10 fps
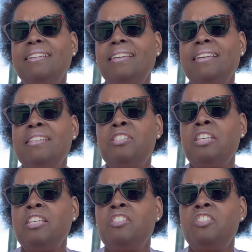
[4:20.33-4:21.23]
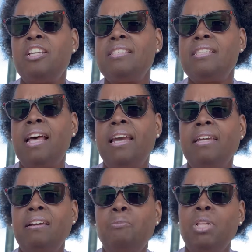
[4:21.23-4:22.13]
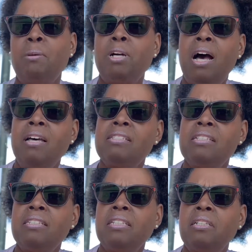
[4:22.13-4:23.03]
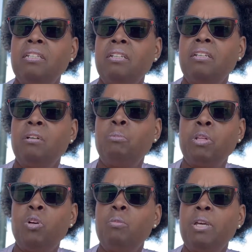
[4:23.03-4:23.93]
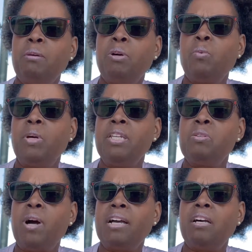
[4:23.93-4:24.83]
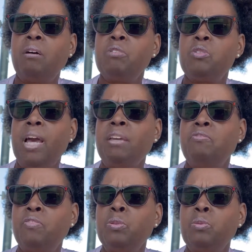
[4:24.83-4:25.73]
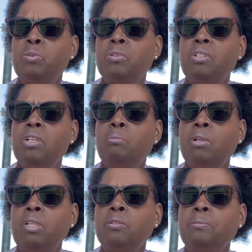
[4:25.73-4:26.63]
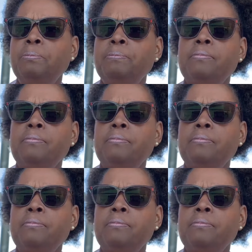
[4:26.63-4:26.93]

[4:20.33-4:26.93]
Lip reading: it's just like, well, I'm constantly blooming, but when do I come to a full bloom?